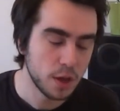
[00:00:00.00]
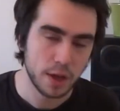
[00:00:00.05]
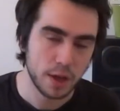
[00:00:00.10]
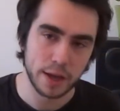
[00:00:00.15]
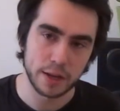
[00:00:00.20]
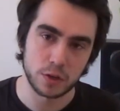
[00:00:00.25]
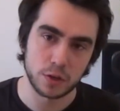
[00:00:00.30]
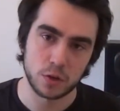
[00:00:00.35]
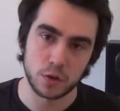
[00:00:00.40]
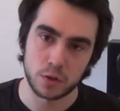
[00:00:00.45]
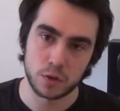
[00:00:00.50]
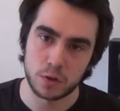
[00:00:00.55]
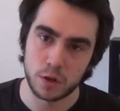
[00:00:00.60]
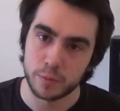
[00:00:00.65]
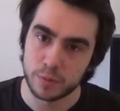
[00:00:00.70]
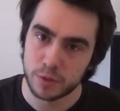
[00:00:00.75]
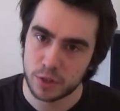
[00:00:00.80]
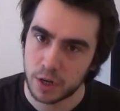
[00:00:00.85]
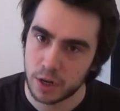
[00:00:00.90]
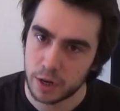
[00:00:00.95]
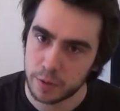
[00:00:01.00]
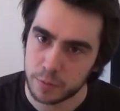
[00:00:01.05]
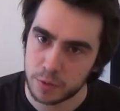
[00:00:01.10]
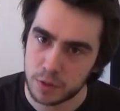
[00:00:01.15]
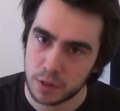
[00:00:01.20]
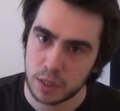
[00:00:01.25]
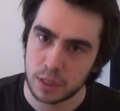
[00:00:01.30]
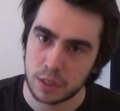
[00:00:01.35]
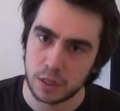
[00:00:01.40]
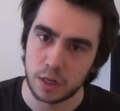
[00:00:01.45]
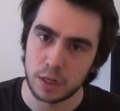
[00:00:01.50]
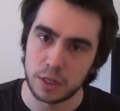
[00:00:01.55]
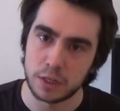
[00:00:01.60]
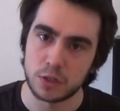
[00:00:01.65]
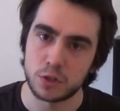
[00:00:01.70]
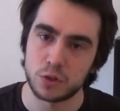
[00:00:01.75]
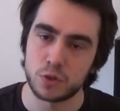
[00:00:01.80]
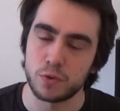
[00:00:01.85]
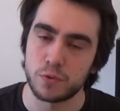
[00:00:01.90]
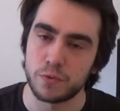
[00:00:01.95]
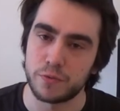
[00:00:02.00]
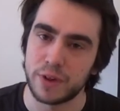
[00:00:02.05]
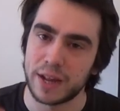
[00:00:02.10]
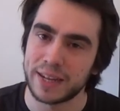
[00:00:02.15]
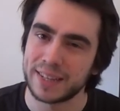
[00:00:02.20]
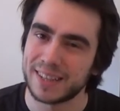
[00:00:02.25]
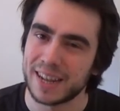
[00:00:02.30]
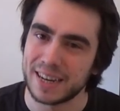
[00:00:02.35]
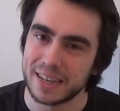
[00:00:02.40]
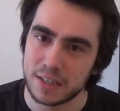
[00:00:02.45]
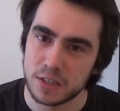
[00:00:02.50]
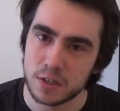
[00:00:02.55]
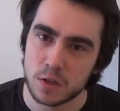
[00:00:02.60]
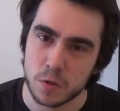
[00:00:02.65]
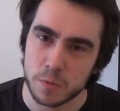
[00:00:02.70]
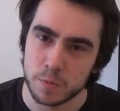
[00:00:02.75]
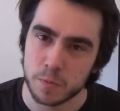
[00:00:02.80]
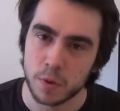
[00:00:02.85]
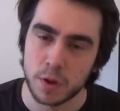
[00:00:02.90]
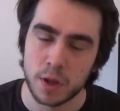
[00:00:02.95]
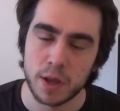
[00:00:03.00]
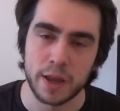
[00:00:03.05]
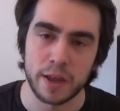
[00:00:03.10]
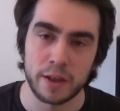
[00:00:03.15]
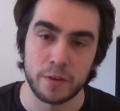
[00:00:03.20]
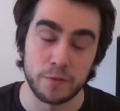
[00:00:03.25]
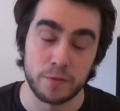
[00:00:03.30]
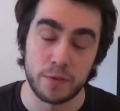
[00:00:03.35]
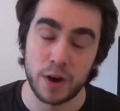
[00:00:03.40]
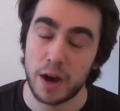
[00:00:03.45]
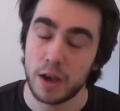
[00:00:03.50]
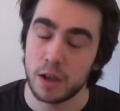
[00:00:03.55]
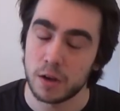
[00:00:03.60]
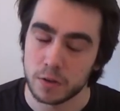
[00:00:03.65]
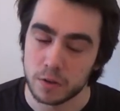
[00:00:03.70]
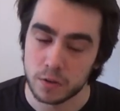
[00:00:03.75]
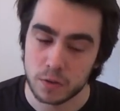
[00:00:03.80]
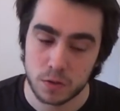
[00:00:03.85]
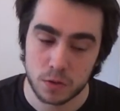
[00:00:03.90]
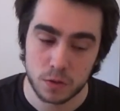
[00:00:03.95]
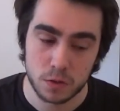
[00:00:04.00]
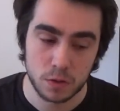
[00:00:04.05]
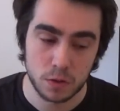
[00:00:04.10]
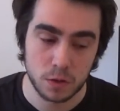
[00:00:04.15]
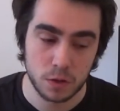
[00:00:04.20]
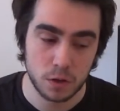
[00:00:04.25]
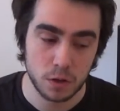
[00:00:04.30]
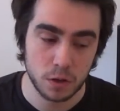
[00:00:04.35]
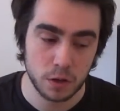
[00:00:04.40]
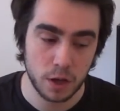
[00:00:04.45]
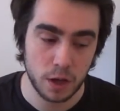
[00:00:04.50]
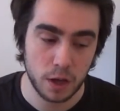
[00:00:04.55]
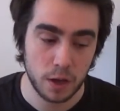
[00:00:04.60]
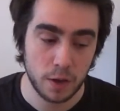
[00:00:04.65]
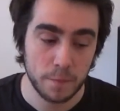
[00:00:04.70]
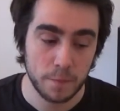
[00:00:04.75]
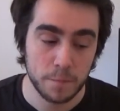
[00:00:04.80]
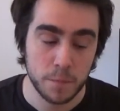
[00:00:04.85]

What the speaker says: And so sometimes it leads to vandalism and violence. Okay?